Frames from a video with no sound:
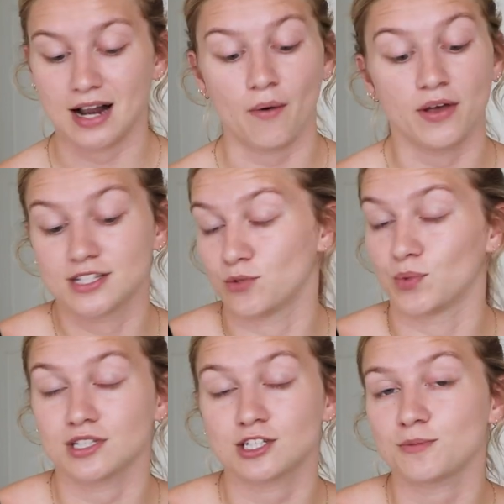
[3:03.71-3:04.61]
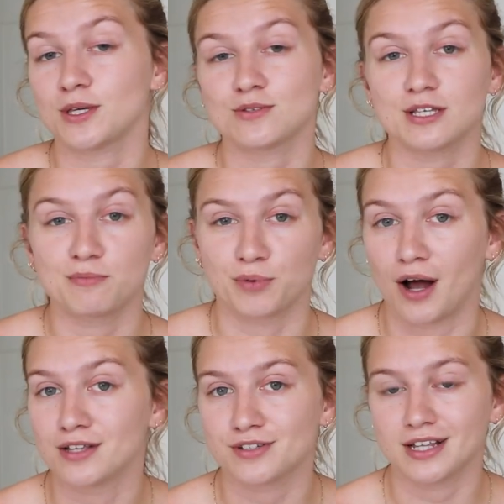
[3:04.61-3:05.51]
Now, I will still be using
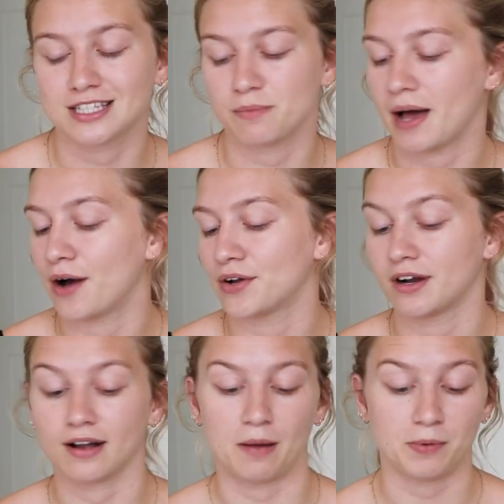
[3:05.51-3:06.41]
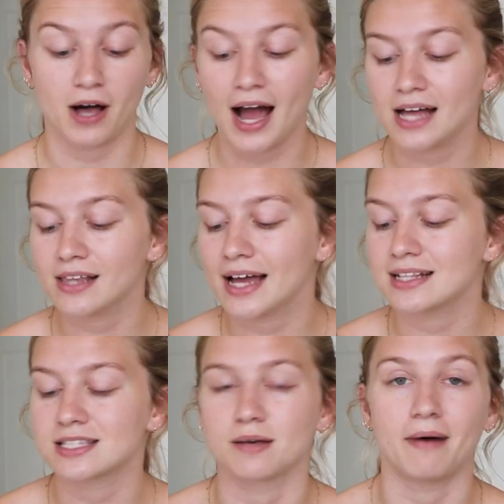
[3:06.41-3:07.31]
bronzer that's a powder, a couple
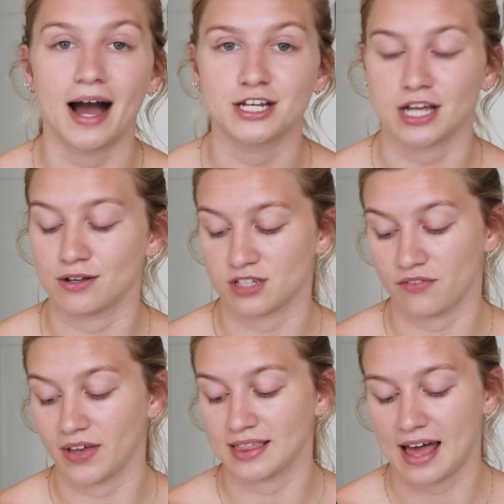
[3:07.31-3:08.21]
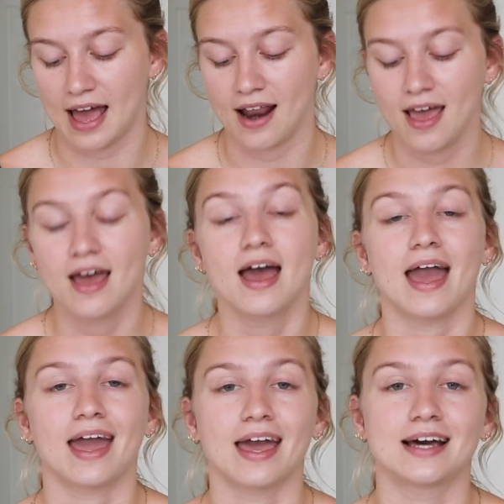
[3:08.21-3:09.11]
highlights, some eyeshadow, stuff like that,
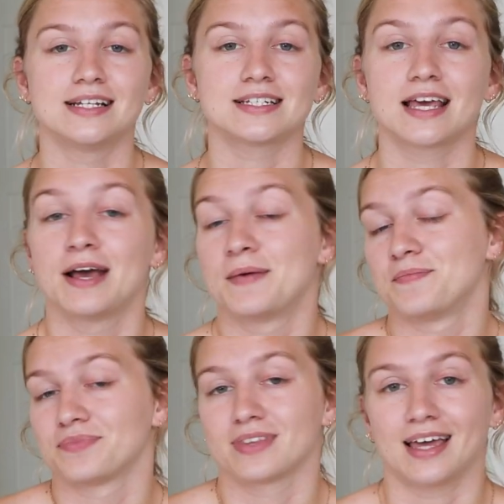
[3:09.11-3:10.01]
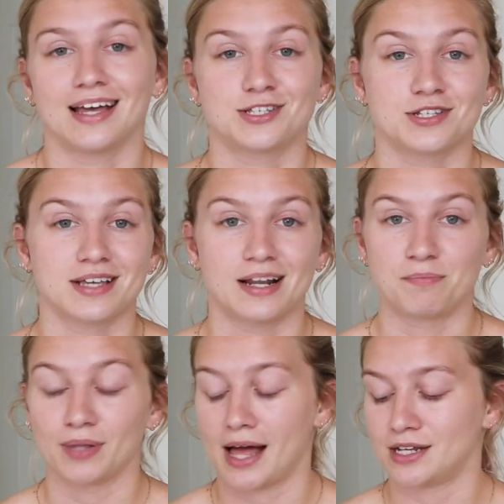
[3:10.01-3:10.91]
and it's just going to
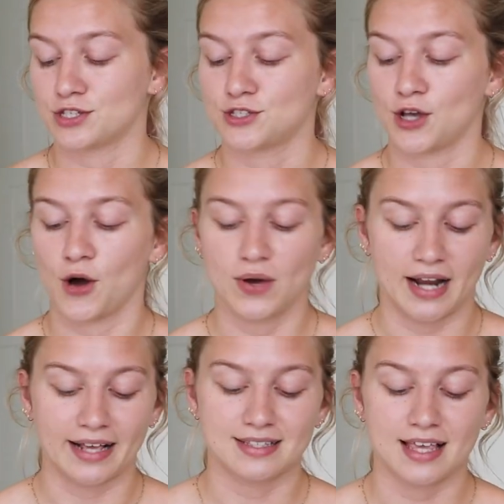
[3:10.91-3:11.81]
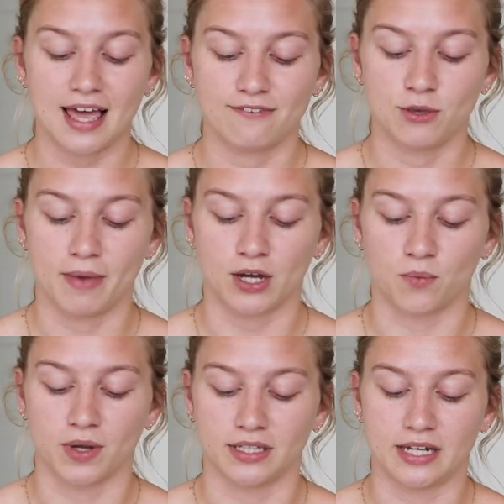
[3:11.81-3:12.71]
blend so nicely if you make a
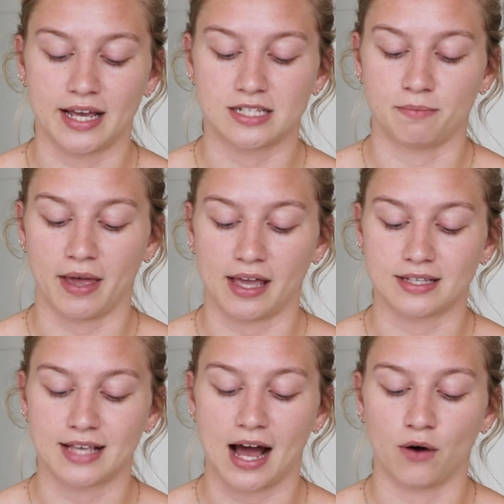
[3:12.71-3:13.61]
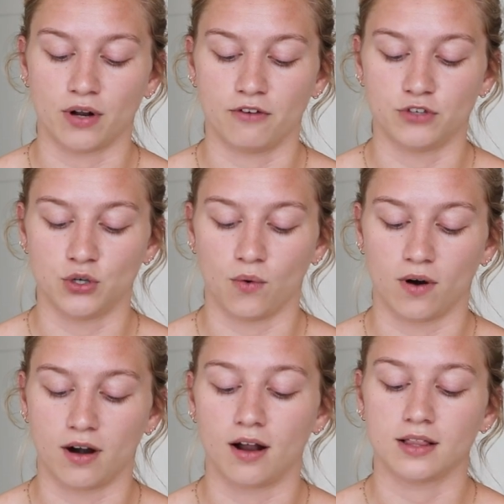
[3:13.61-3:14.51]
really nice base out of
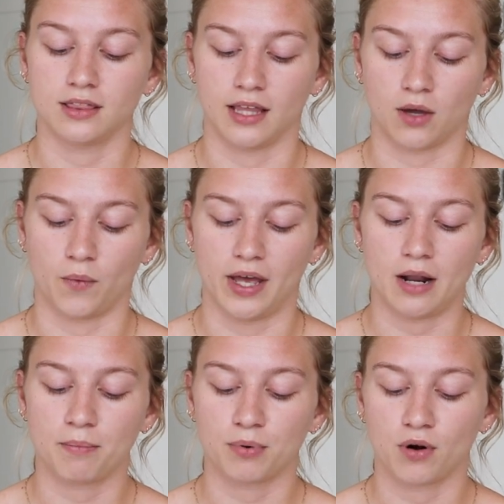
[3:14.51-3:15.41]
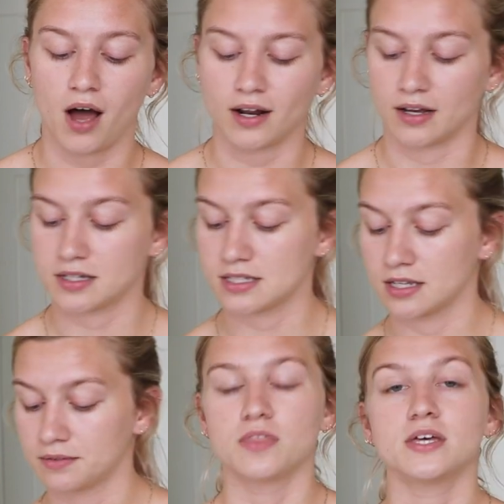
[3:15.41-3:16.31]
your liquid products.